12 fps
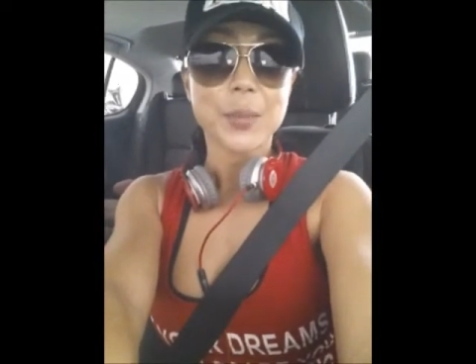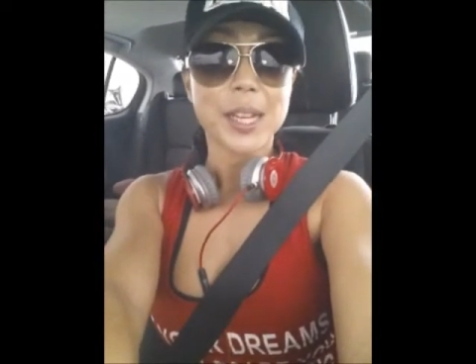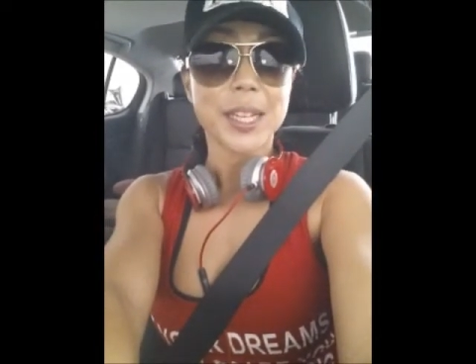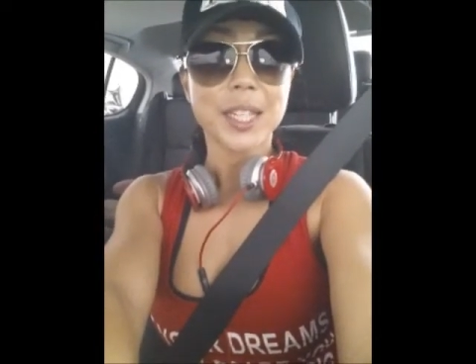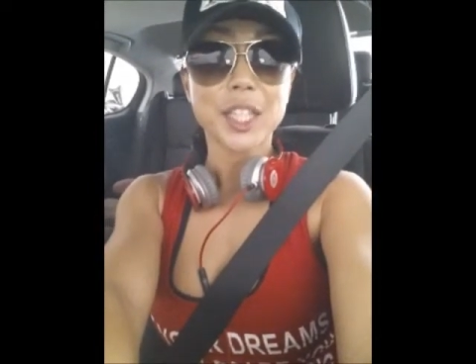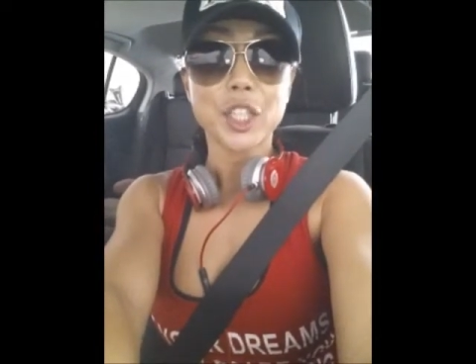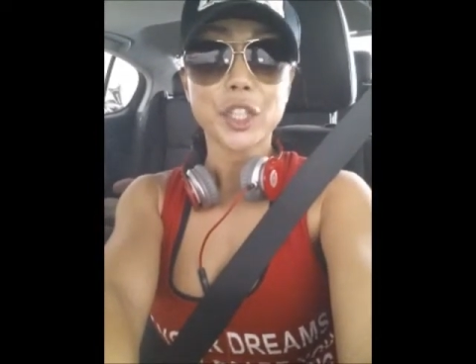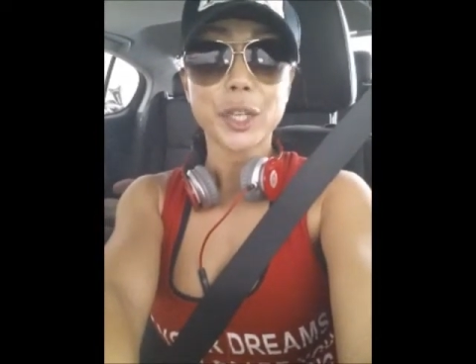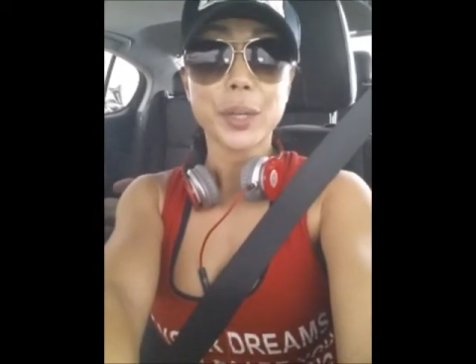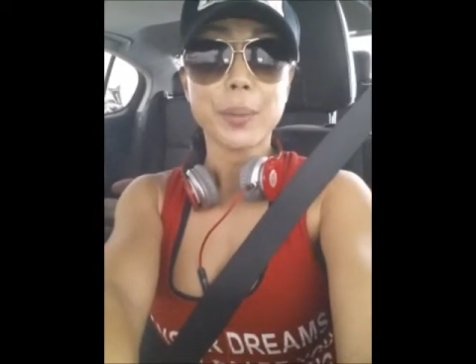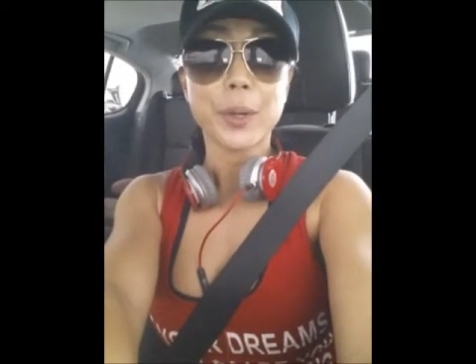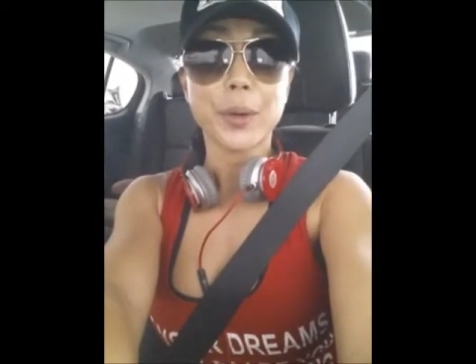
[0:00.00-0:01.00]
went in the
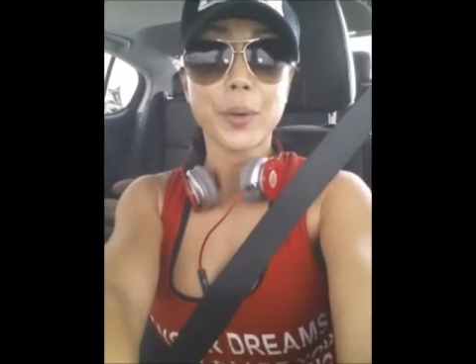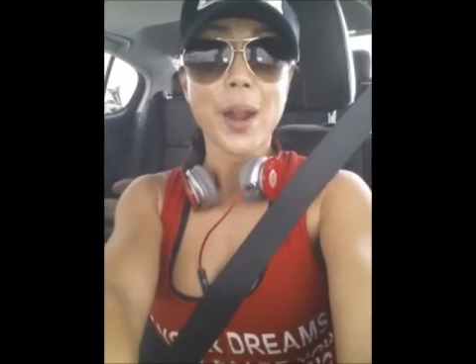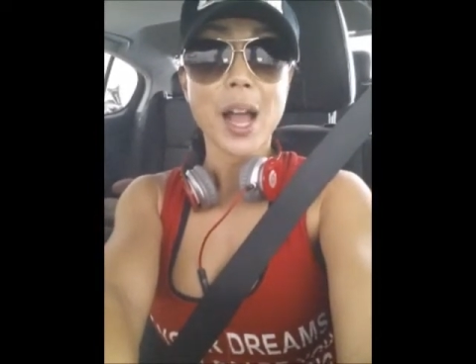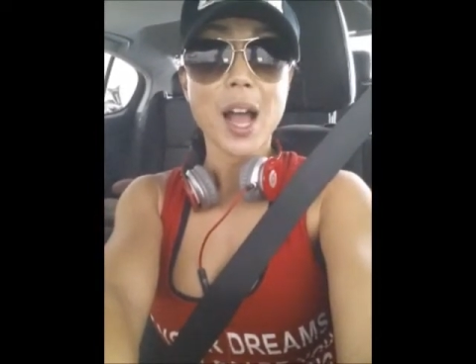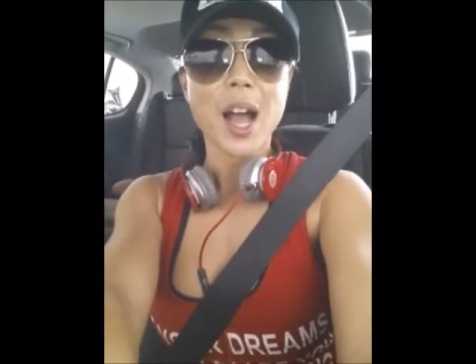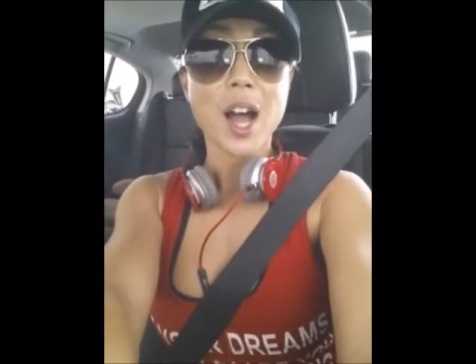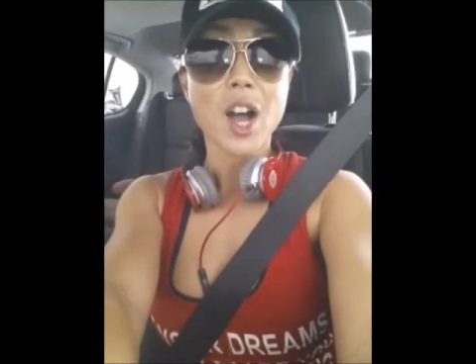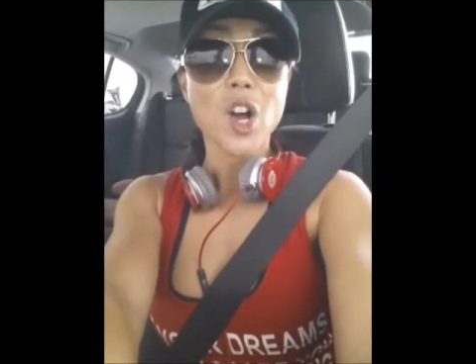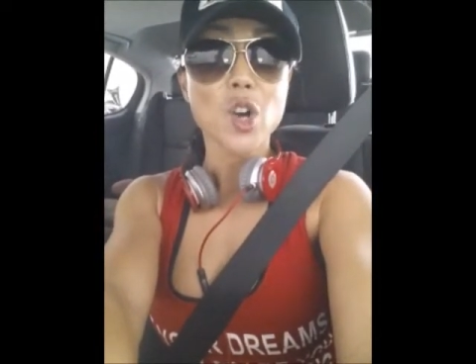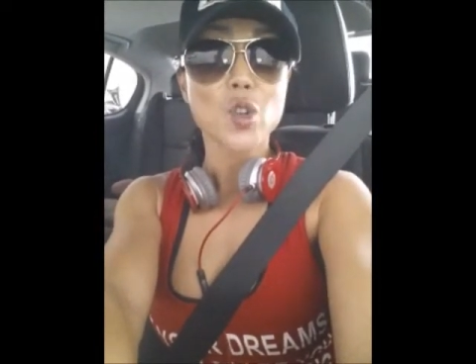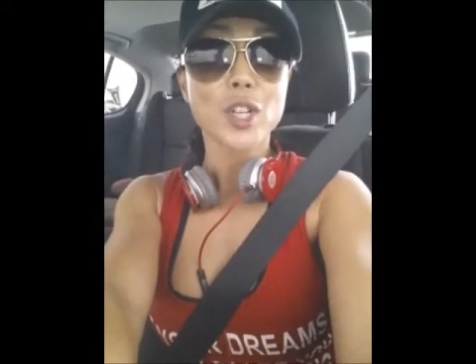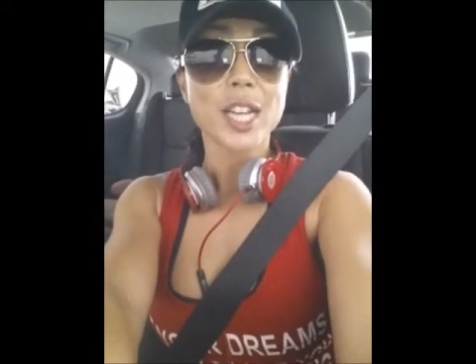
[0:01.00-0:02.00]
gym
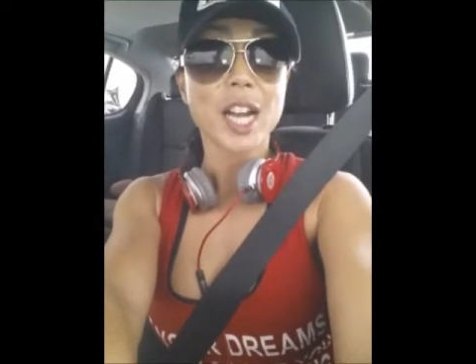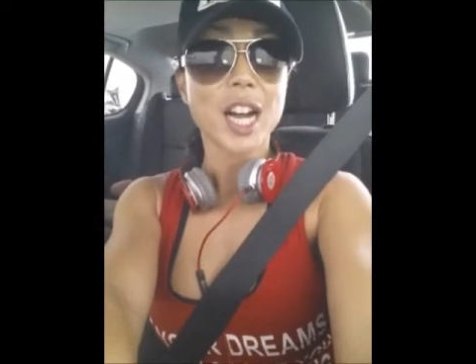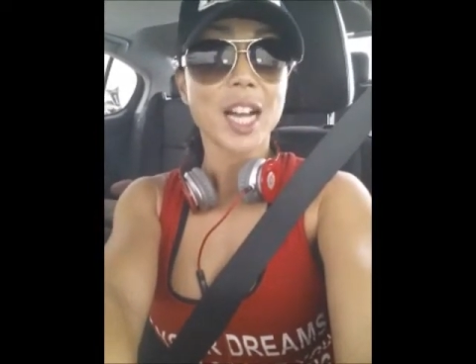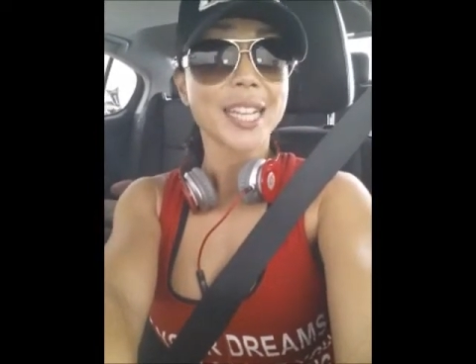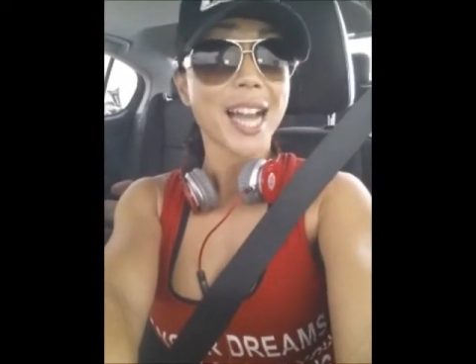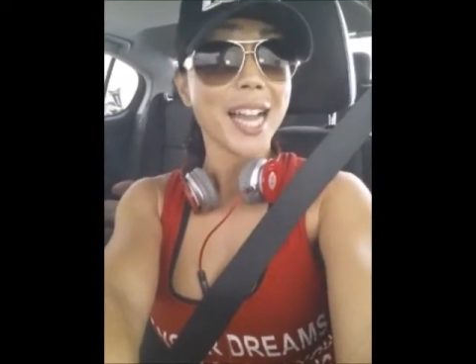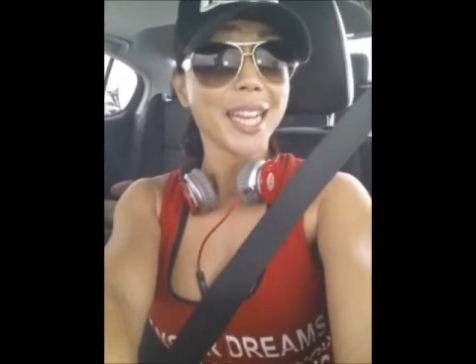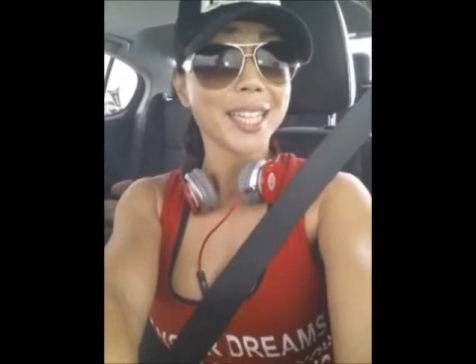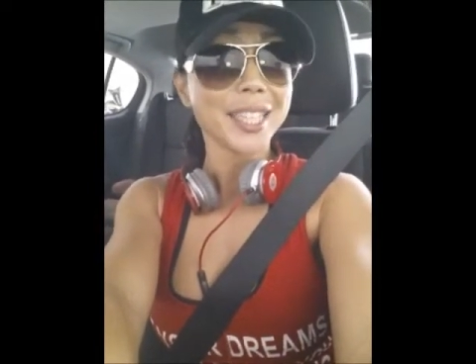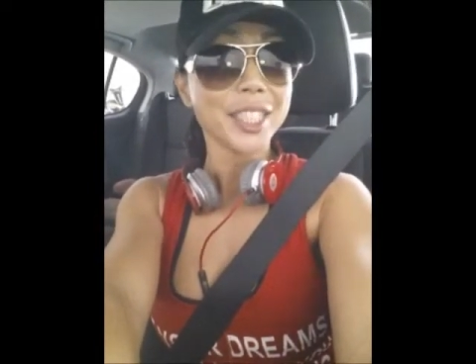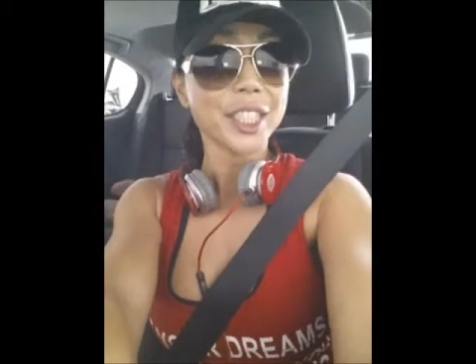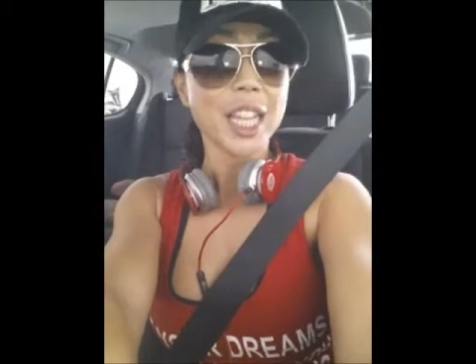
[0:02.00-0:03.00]
around uh, nine
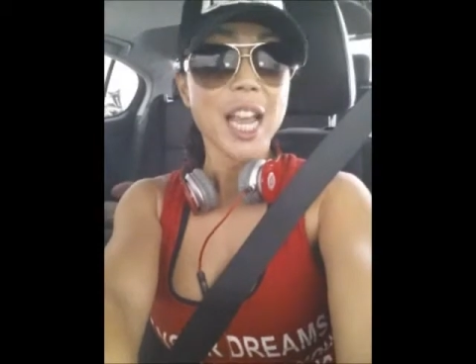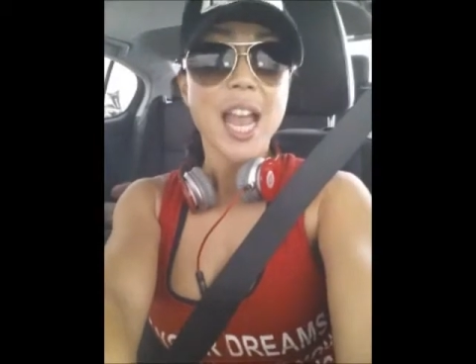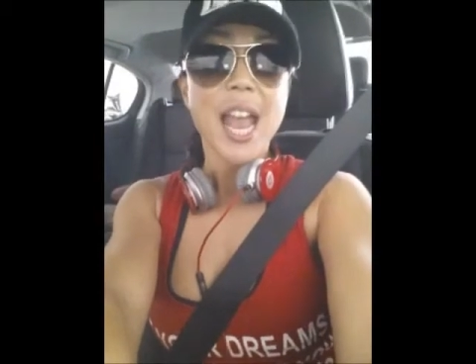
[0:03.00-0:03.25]
ish,